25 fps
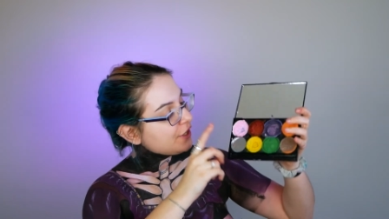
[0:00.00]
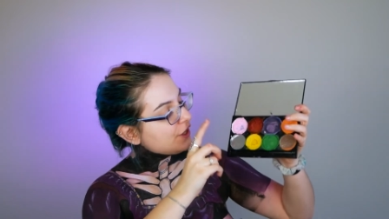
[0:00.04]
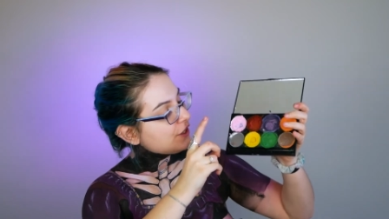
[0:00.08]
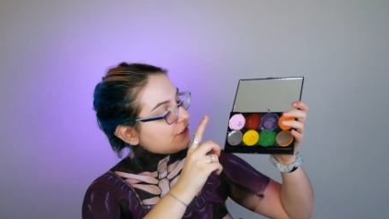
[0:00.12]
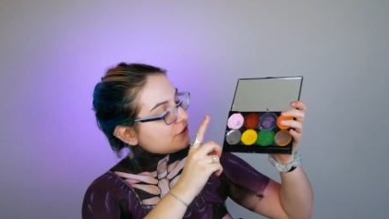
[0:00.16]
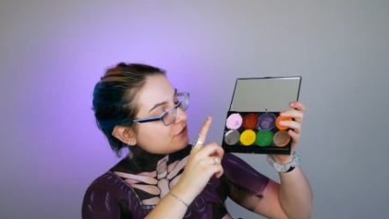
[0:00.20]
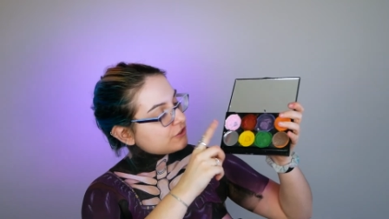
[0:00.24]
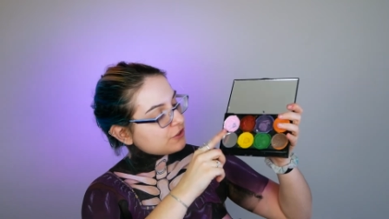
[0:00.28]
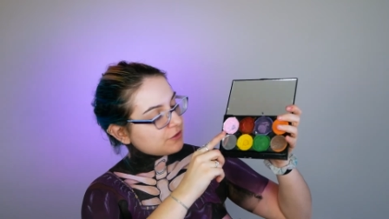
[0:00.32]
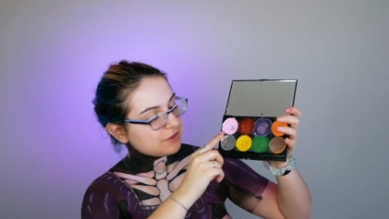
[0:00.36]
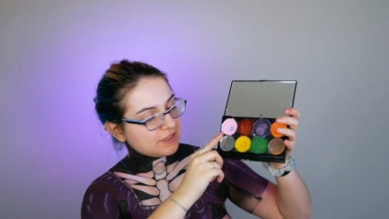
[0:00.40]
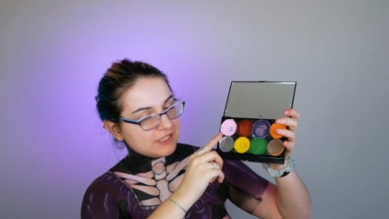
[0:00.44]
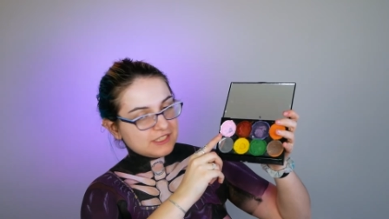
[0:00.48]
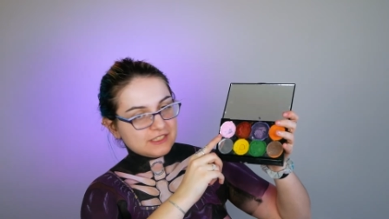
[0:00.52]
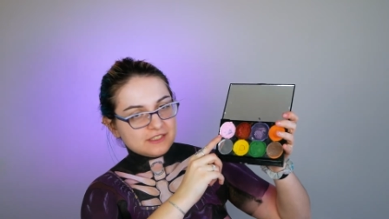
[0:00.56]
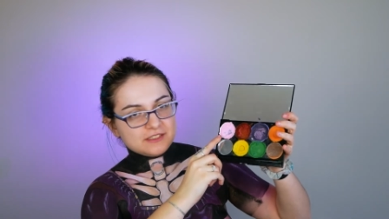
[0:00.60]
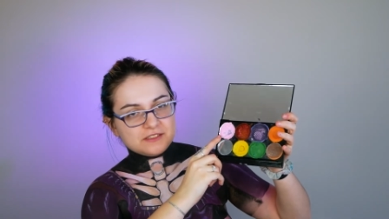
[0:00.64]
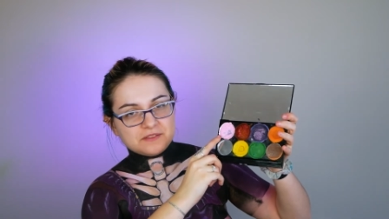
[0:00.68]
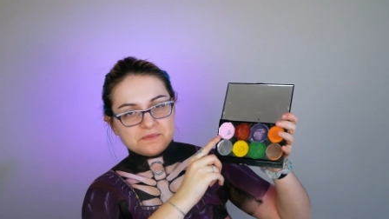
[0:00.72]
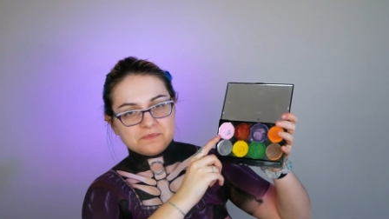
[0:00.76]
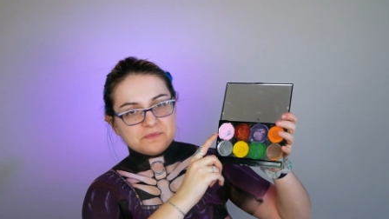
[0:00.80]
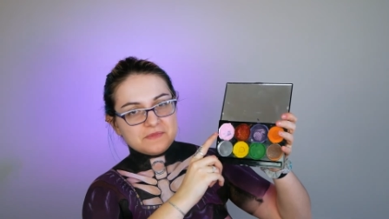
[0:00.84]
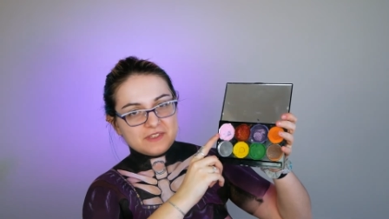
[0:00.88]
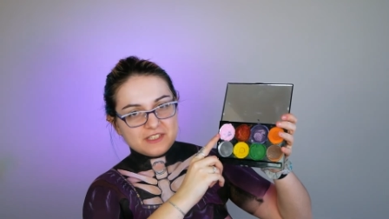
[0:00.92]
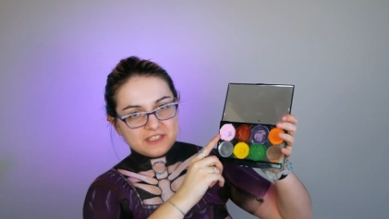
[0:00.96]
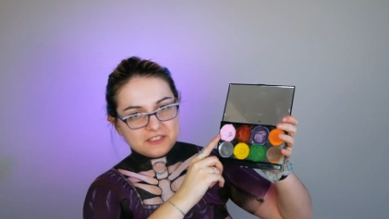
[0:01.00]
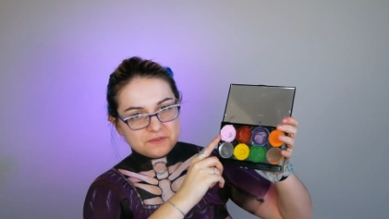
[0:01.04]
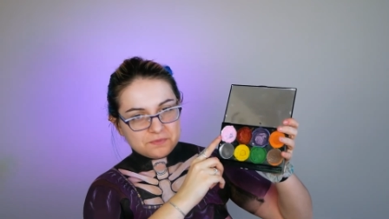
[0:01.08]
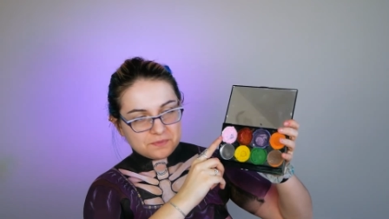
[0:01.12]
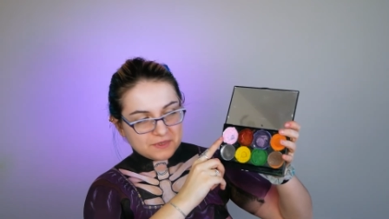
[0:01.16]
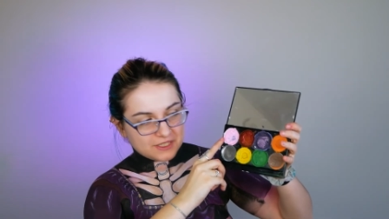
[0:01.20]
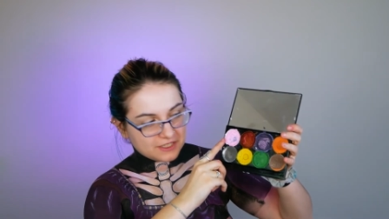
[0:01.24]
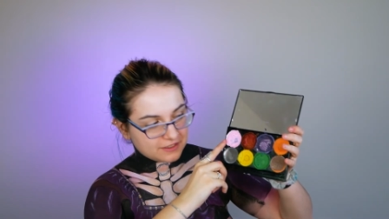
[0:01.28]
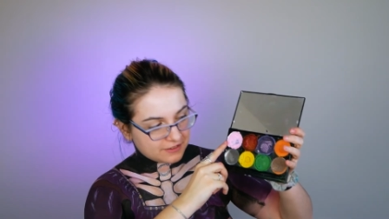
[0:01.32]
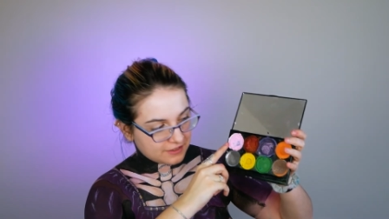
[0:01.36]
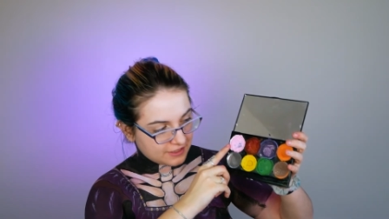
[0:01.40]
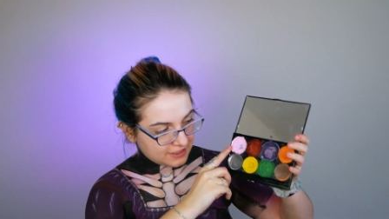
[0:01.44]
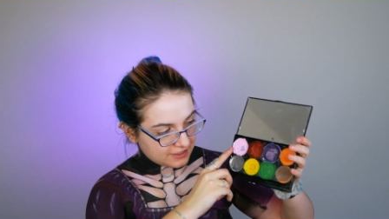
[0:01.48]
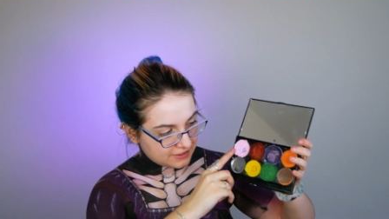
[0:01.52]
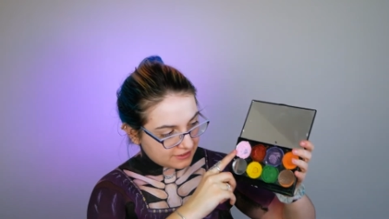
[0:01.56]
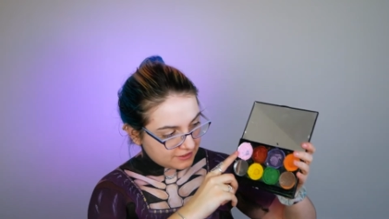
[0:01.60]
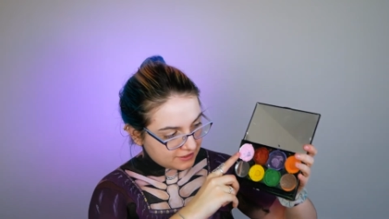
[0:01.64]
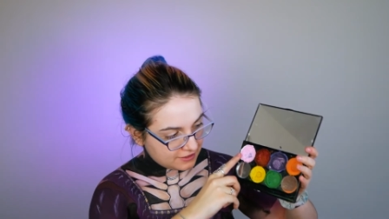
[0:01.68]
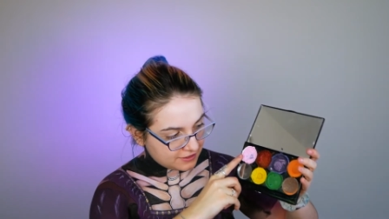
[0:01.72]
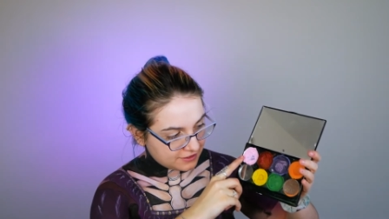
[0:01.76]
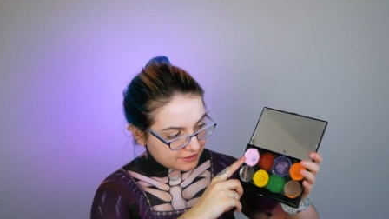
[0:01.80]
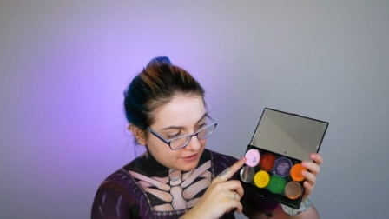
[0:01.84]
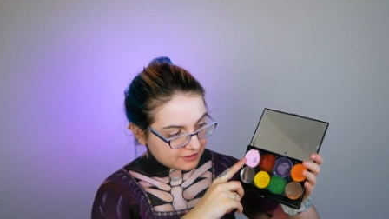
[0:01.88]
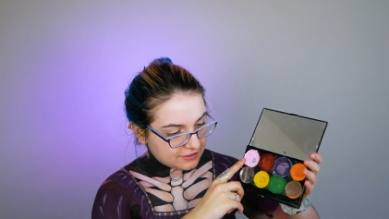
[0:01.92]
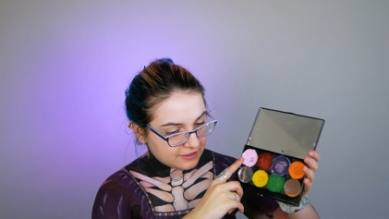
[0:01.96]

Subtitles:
So this is this pink right here.